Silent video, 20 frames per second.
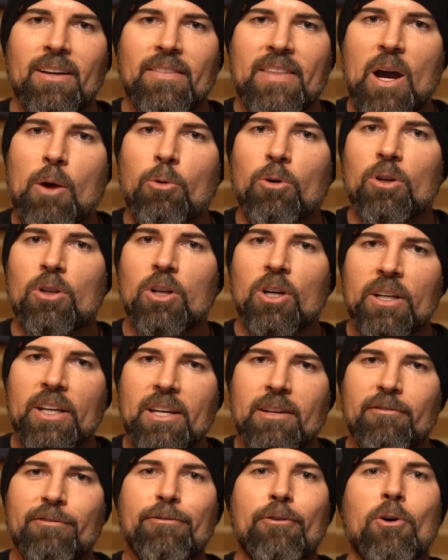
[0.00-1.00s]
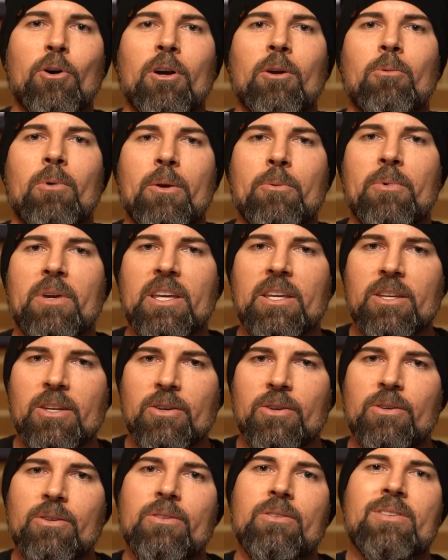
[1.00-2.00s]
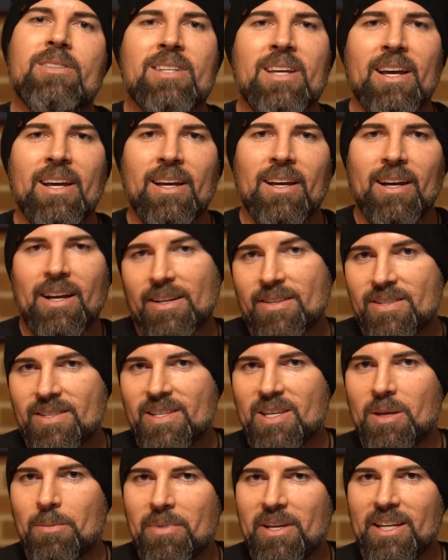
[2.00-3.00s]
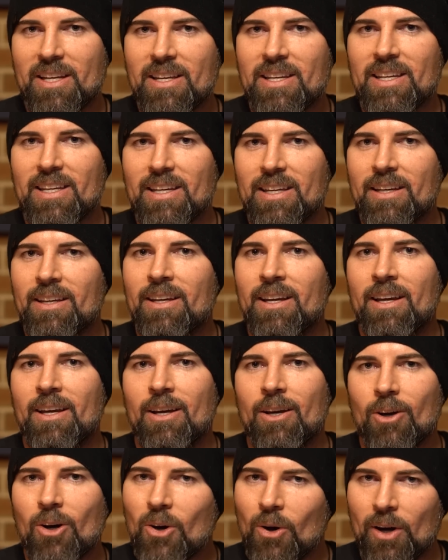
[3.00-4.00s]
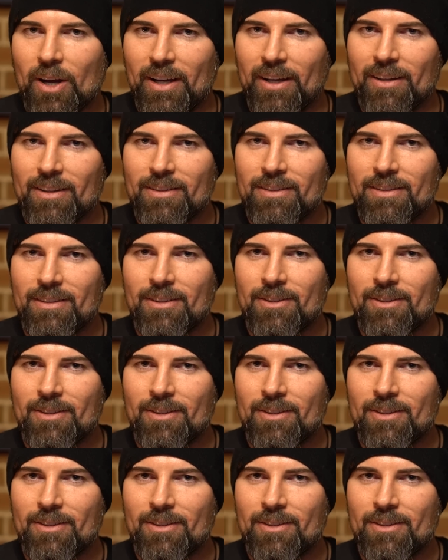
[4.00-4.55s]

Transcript: that we're looking for when we use a CBD oil.